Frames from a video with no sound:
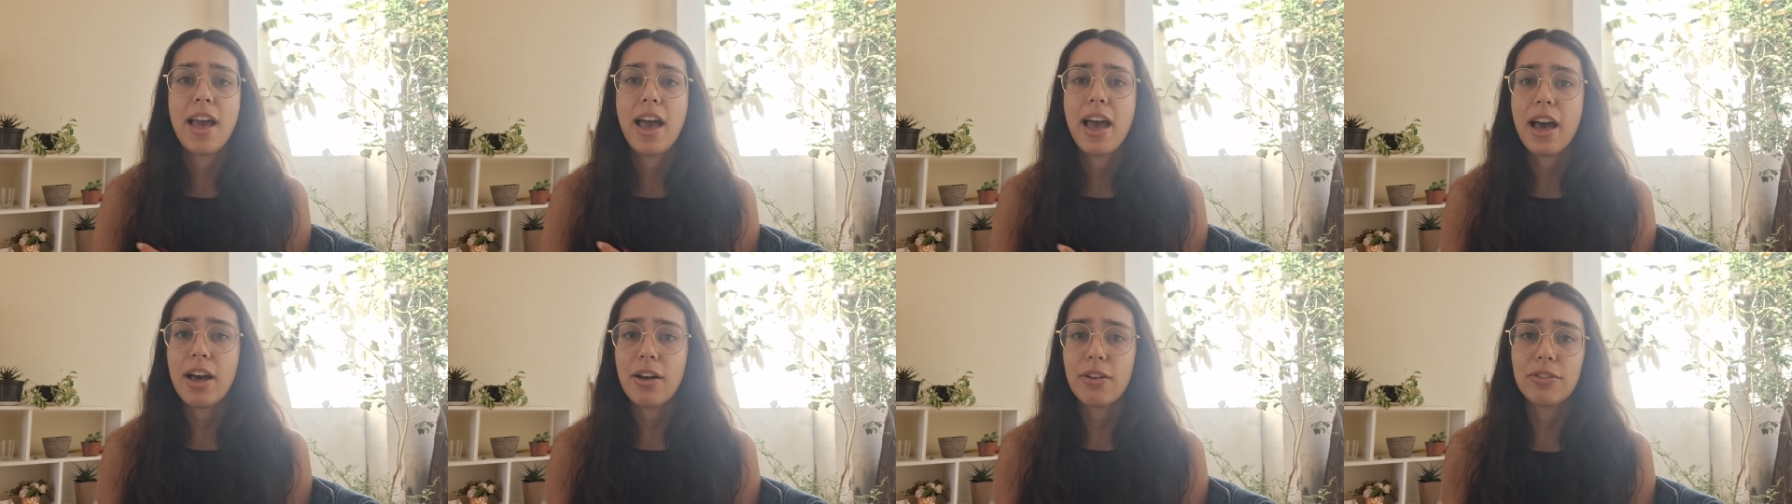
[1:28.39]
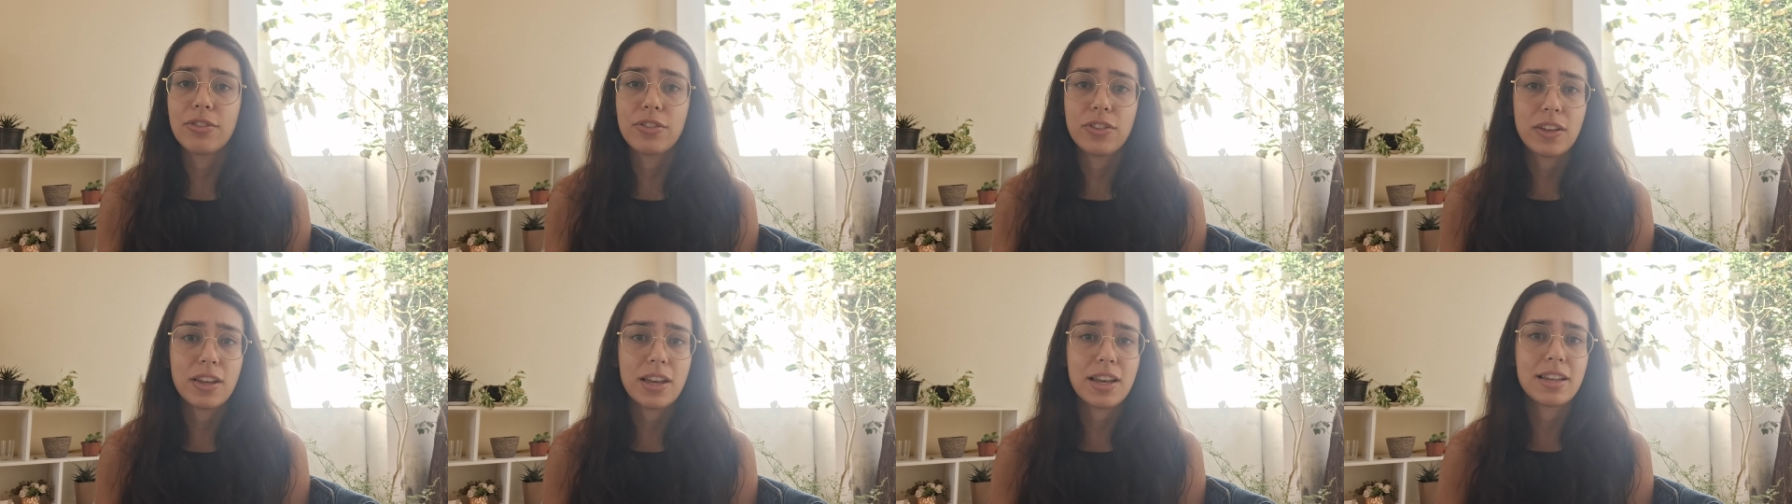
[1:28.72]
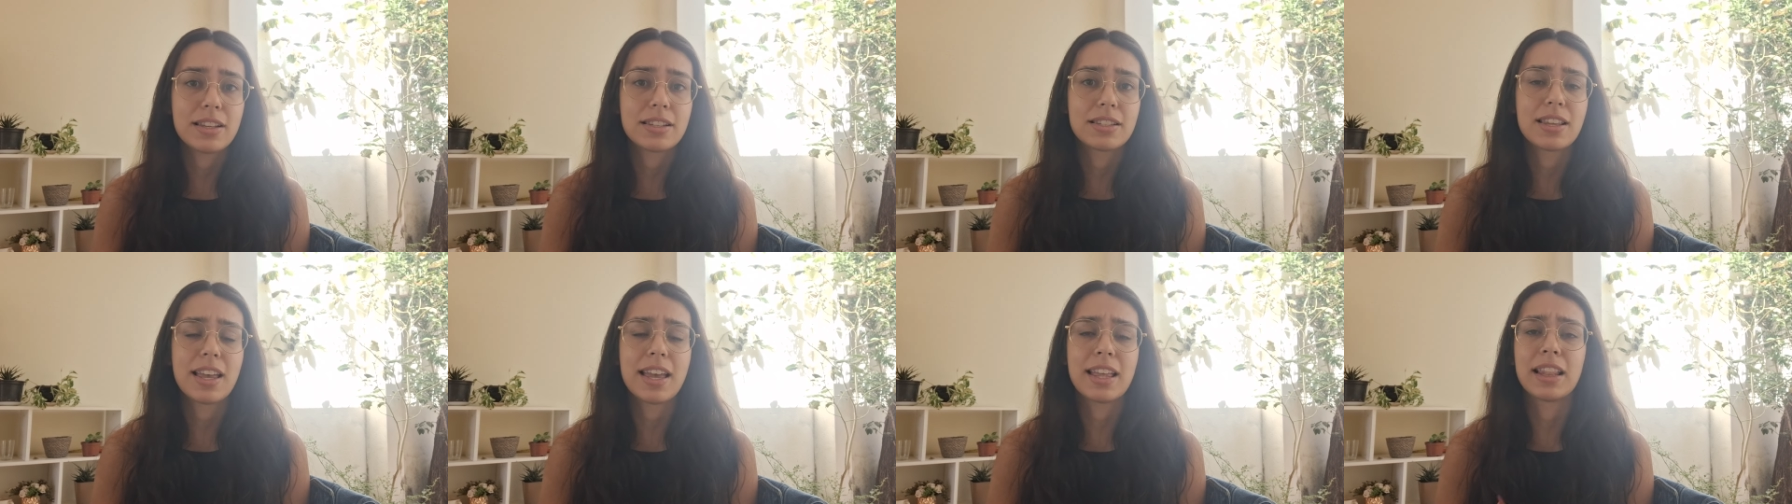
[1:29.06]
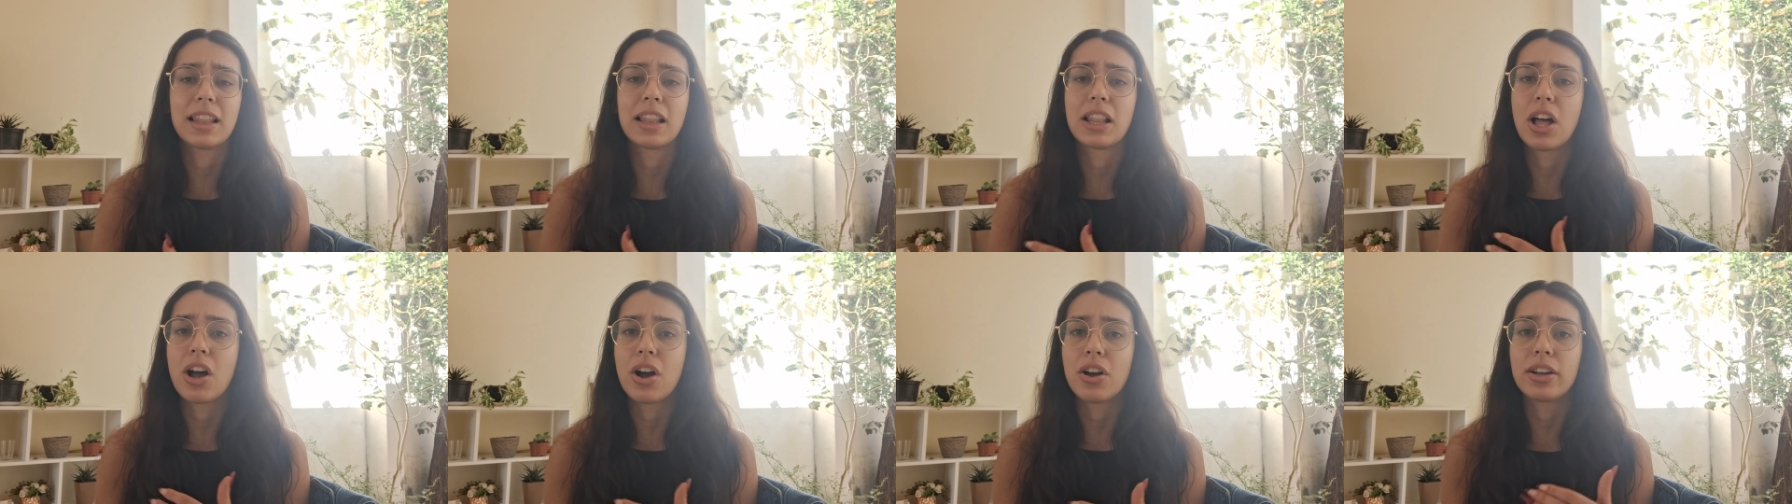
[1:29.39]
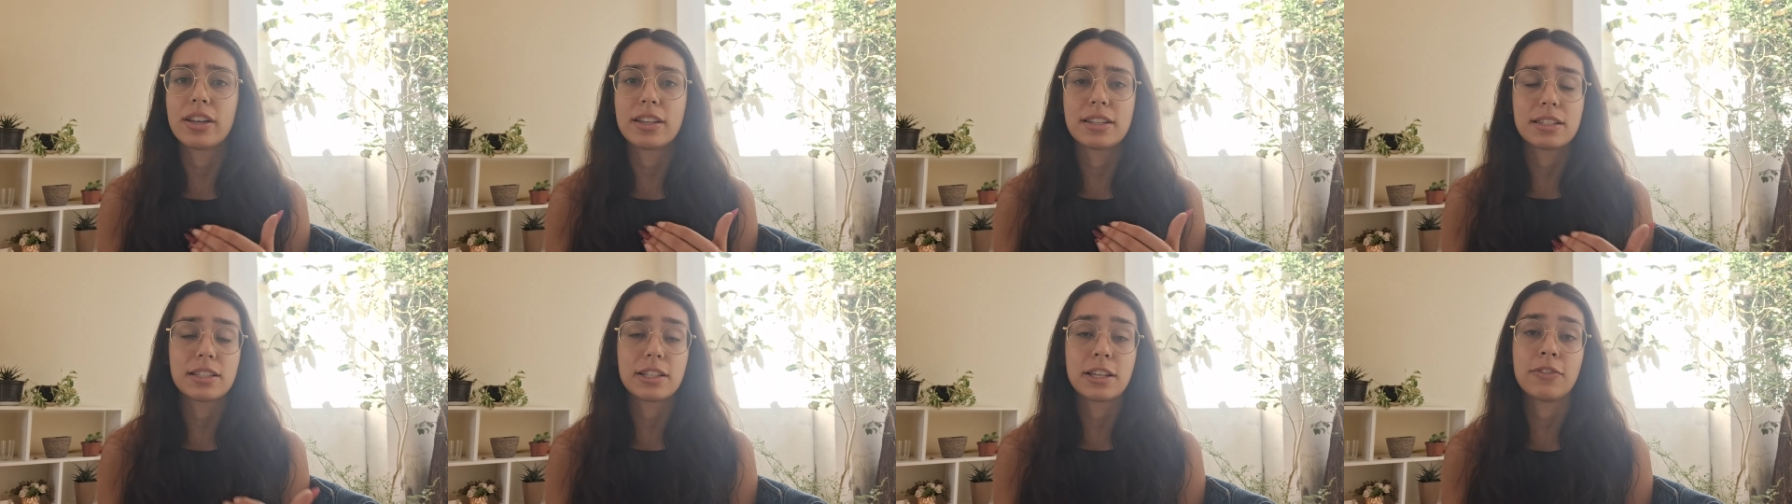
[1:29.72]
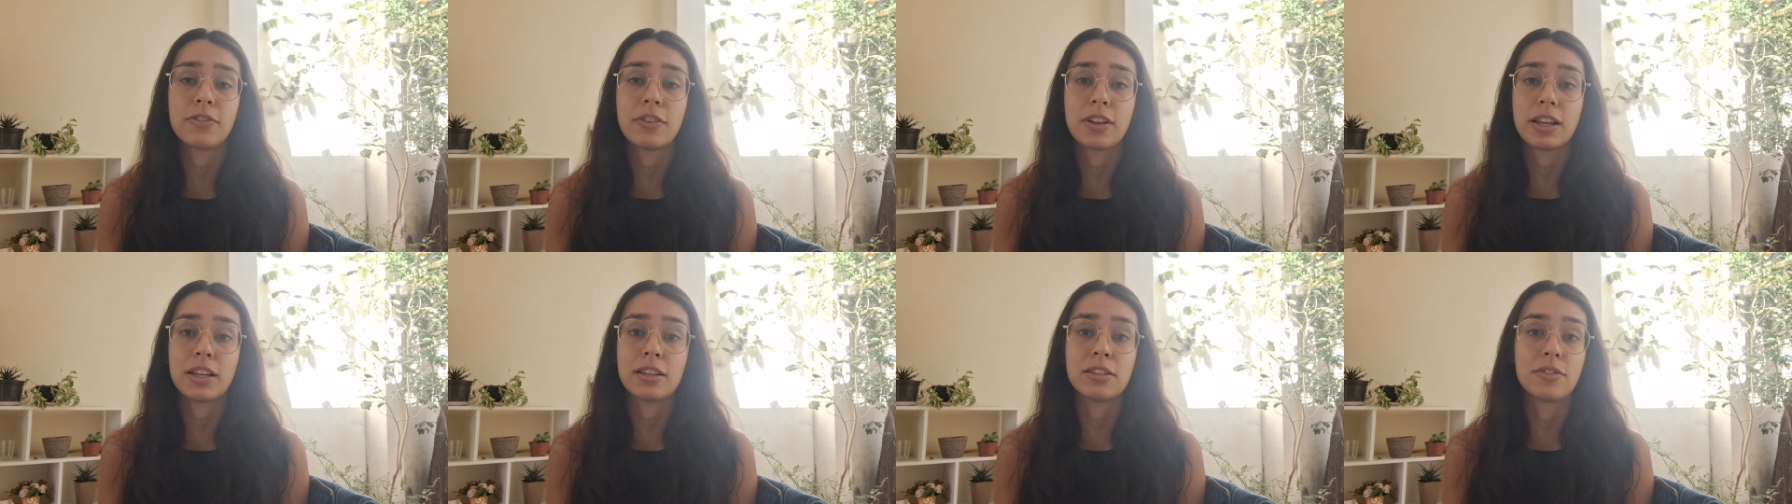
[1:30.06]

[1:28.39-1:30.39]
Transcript: healthiest, and longest living